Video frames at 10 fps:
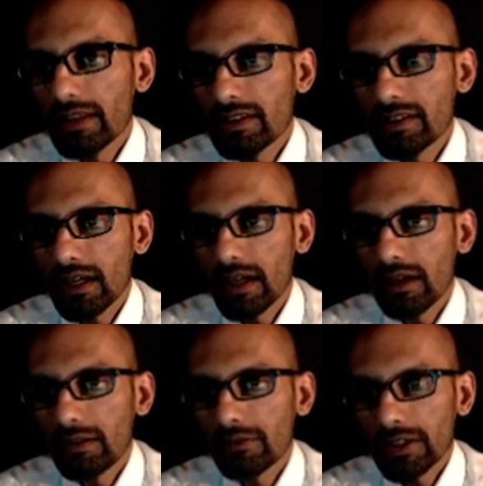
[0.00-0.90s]
this is
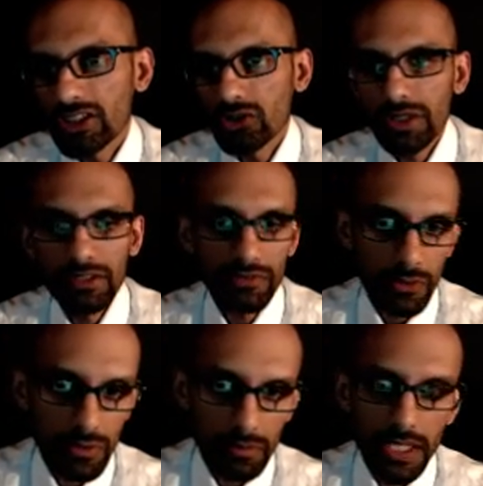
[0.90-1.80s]
a very
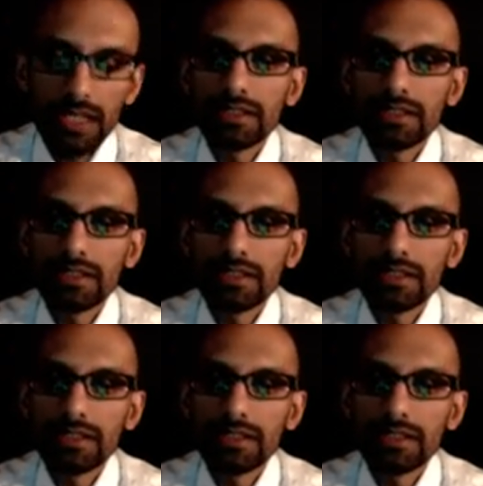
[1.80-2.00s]
straightforward block